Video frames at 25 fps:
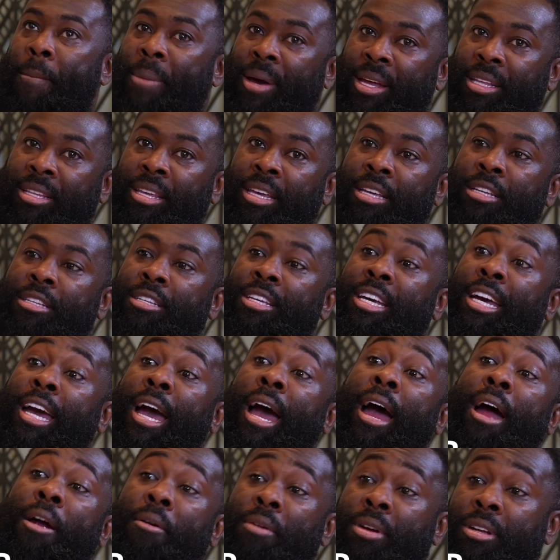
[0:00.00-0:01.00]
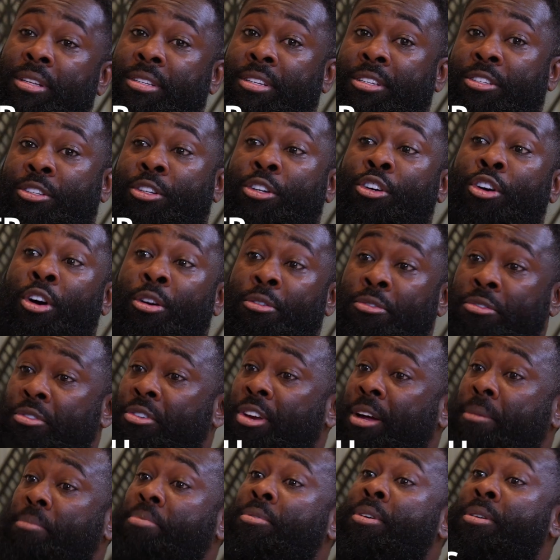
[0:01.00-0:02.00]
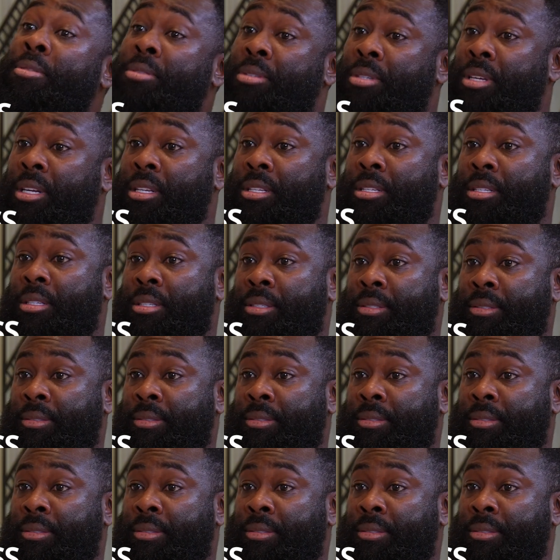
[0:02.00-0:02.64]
But it takes character to go through that process.